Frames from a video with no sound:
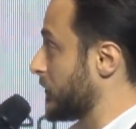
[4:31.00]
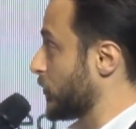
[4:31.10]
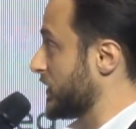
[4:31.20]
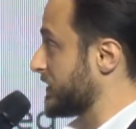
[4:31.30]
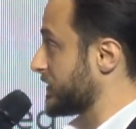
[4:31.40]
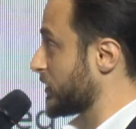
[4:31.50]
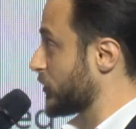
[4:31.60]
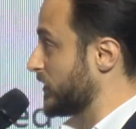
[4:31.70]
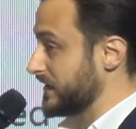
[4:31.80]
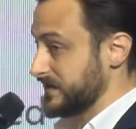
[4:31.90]
with
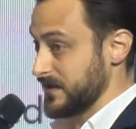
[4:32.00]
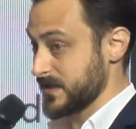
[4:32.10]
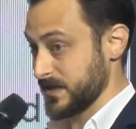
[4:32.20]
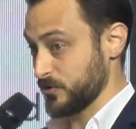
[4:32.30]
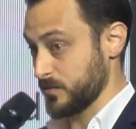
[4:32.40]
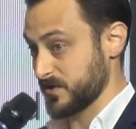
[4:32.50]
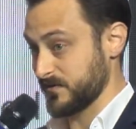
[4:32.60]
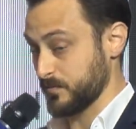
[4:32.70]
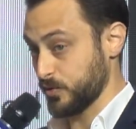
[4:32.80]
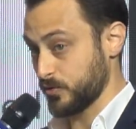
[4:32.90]
great ease in terms of
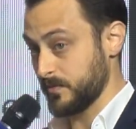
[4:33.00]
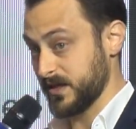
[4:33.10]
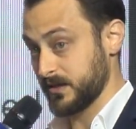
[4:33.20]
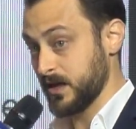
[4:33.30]
the programming.